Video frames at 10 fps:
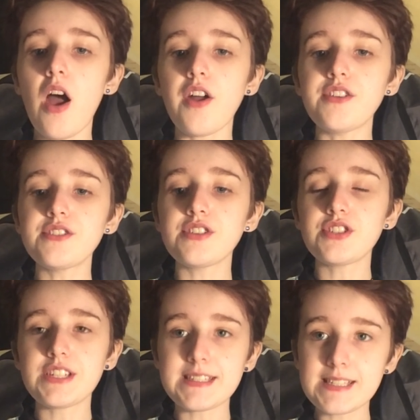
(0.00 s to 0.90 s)
and
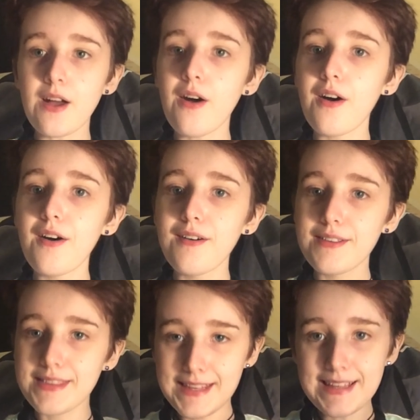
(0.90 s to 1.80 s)
she saw
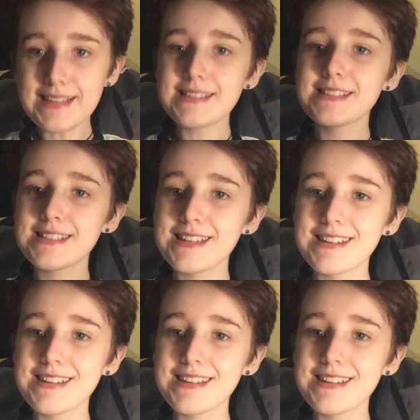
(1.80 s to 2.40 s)
these.